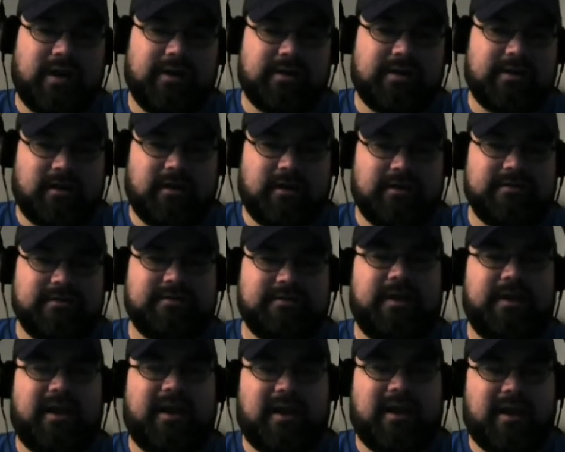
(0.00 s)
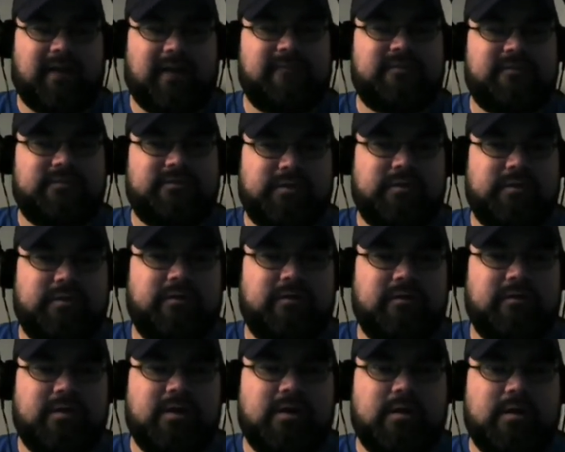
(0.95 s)
icons that have to
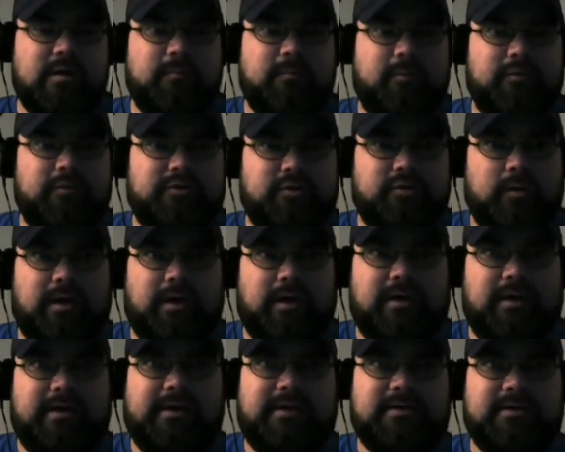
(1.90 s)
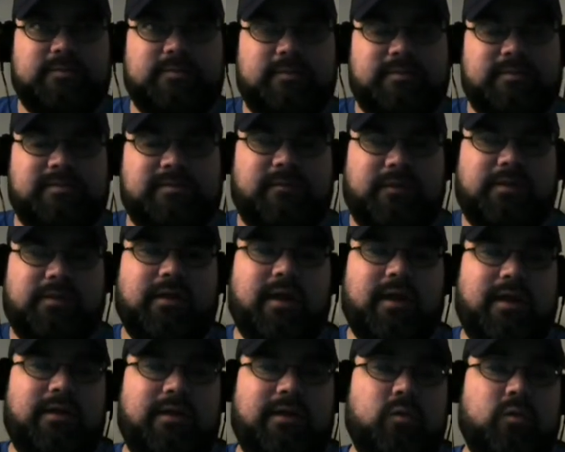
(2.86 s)
be portrayed in a specific
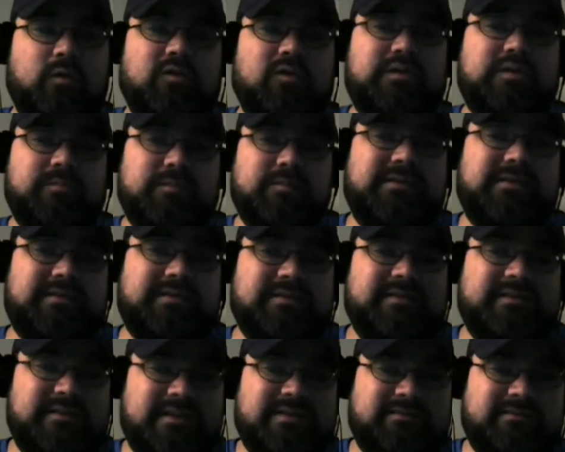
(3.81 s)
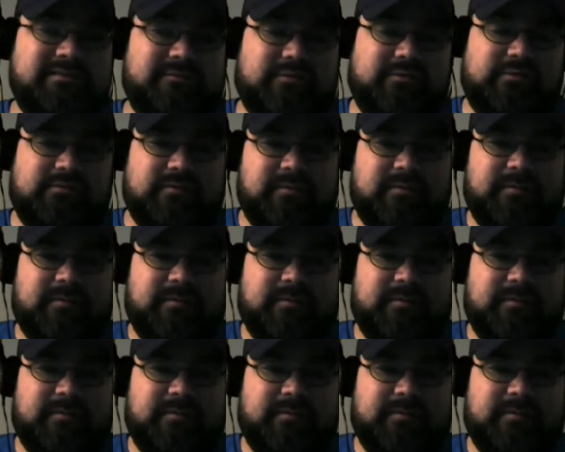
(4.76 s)
light in order to be successful.